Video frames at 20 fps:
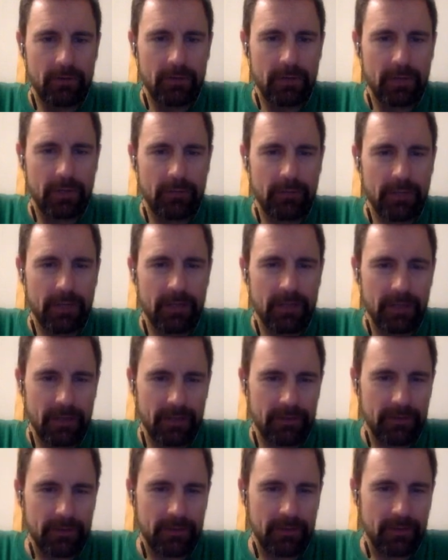And
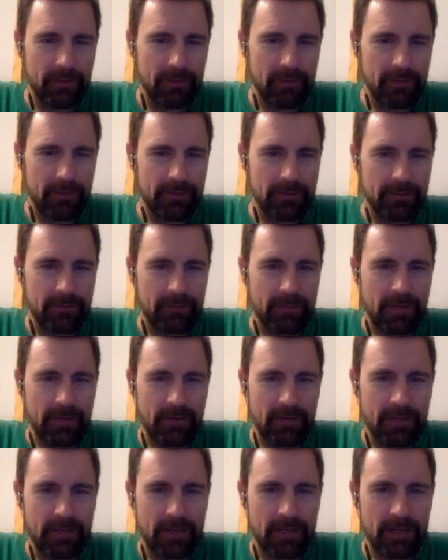there you go. There's some
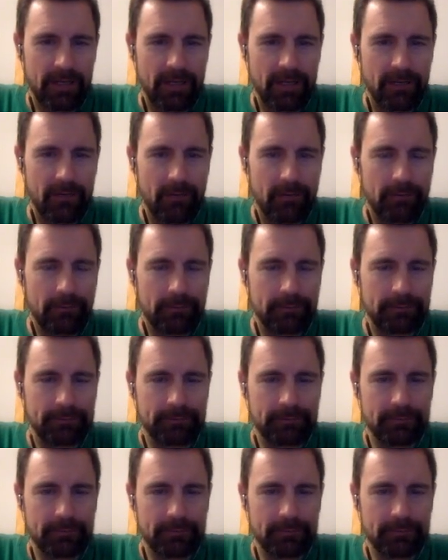mounted at an angle.